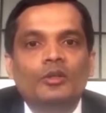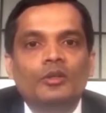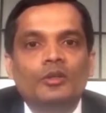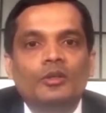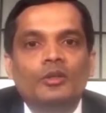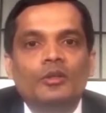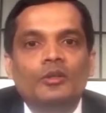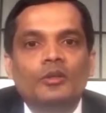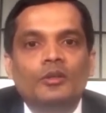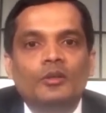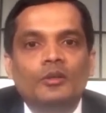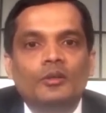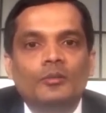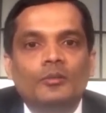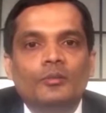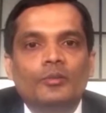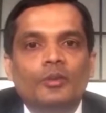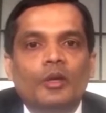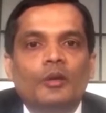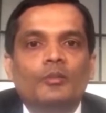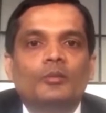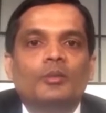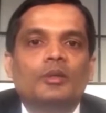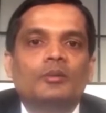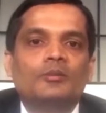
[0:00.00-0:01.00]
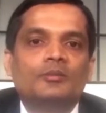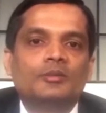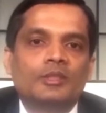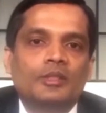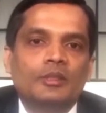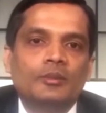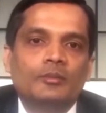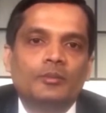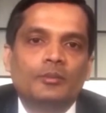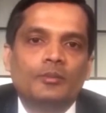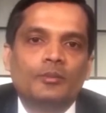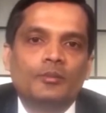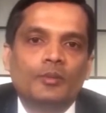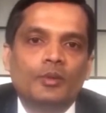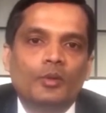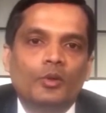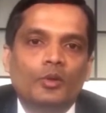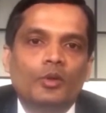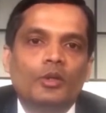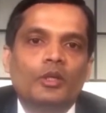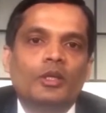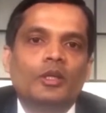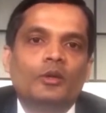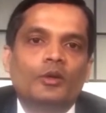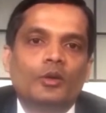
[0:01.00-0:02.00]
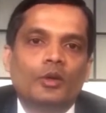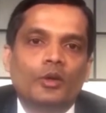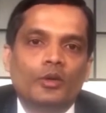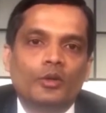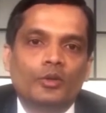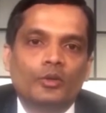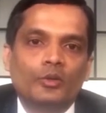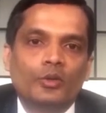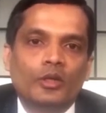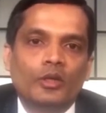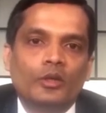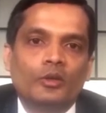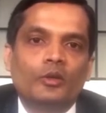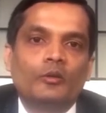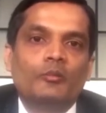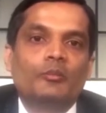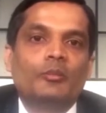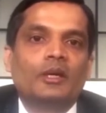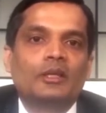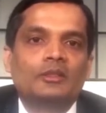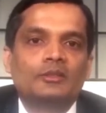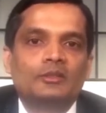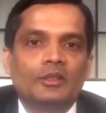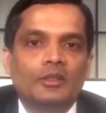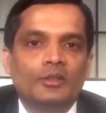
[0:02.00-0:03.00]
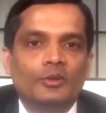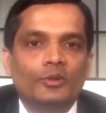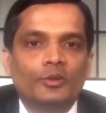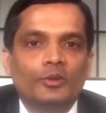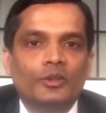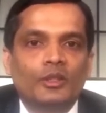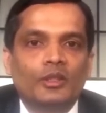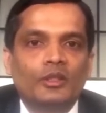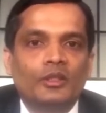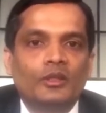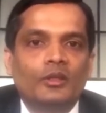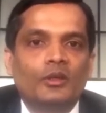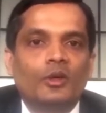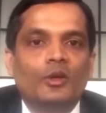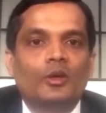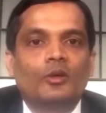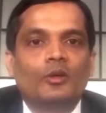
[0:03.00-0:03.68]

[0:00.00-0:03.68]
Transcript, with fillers: all the tests possible to rule out infection or malignancy.